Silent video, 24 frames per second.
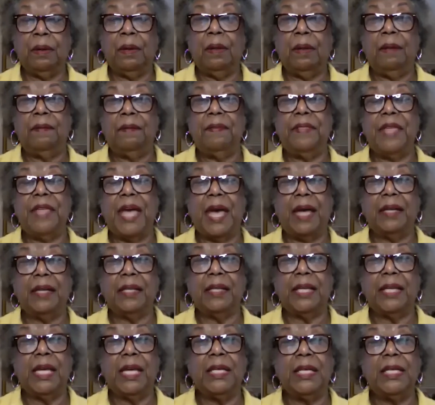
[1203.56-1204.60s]

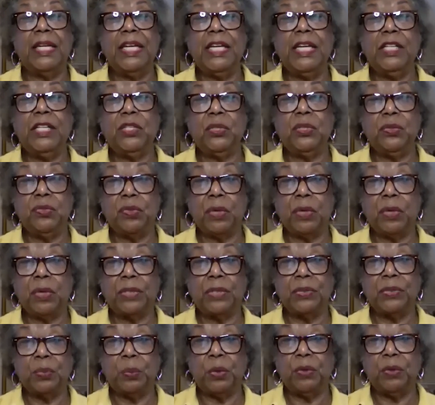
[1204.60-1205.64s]
that can lead to
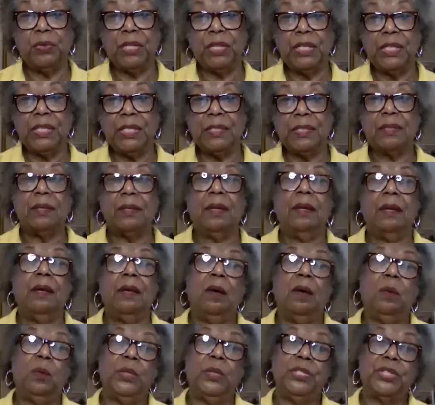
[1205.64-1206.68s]
trustworthiness,
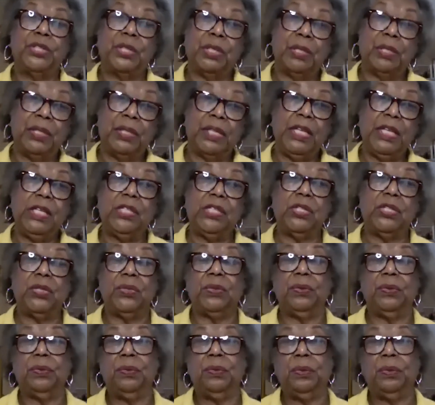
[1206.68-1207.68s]
which could lead to